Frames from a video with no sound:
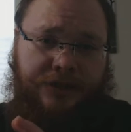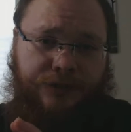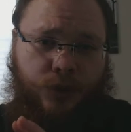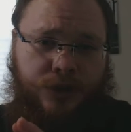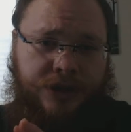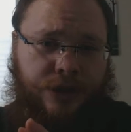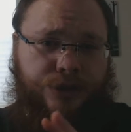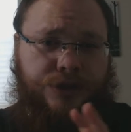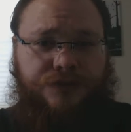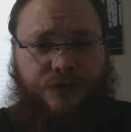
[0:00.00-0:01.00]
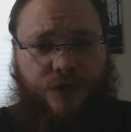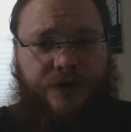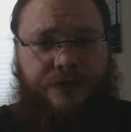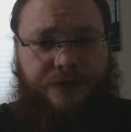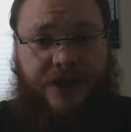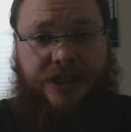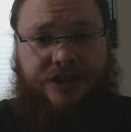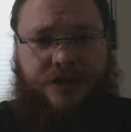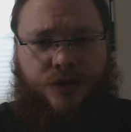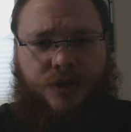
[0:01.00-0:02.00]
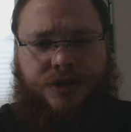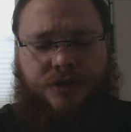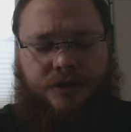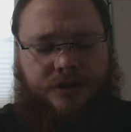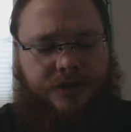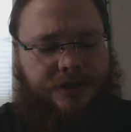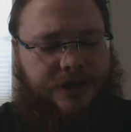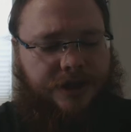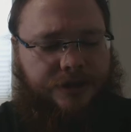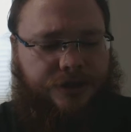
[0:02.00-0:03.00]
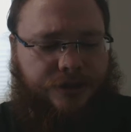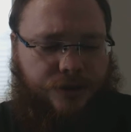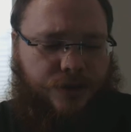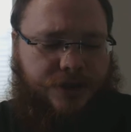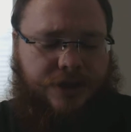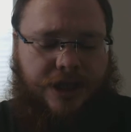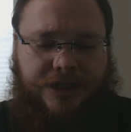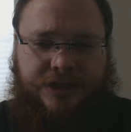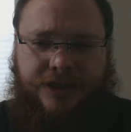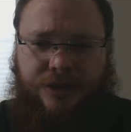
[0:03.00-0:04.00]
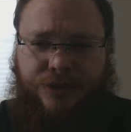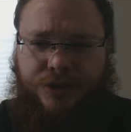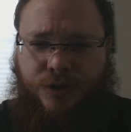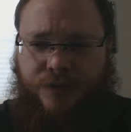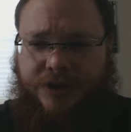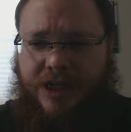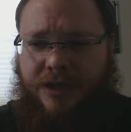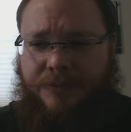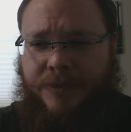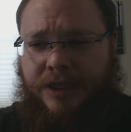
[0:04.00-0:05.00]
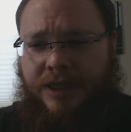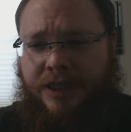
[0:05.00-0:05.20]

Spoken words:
The fluid intelligence feeds the crystal intelligence or crystallized intelligence over time.